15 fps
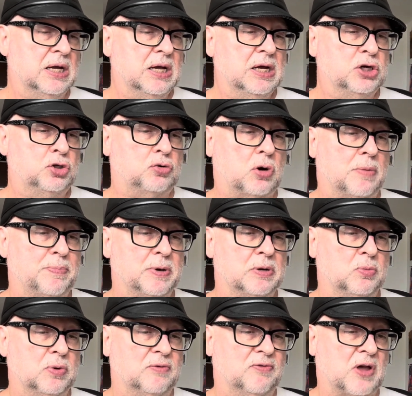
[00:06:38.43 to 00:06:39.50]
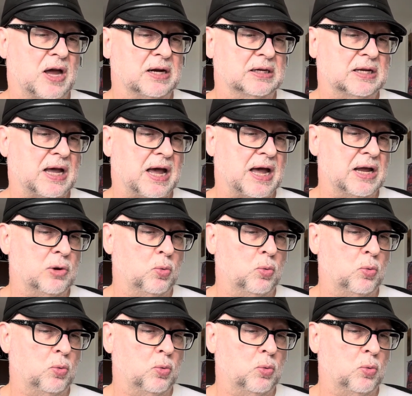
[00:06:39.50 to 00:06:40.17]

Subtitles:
trumpet, we've got Kai